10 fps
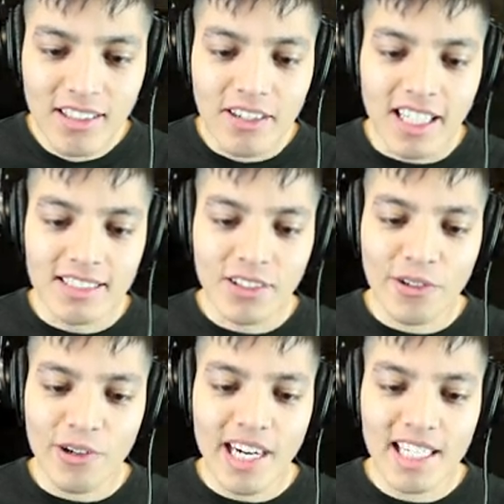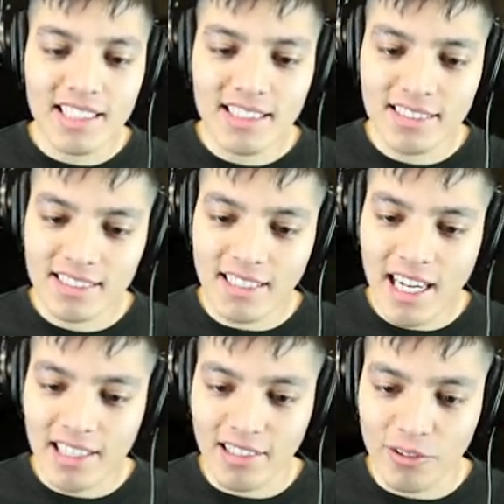Okay, so Granny's,
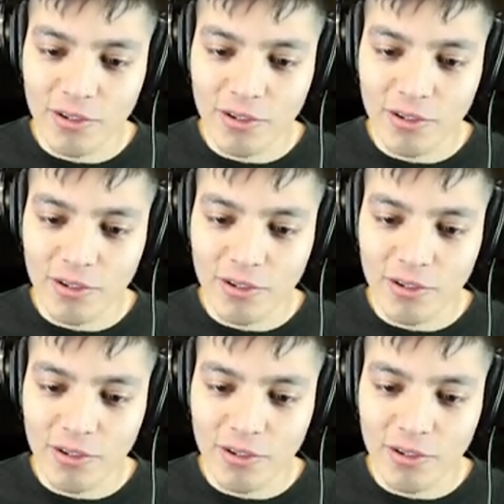I don't know,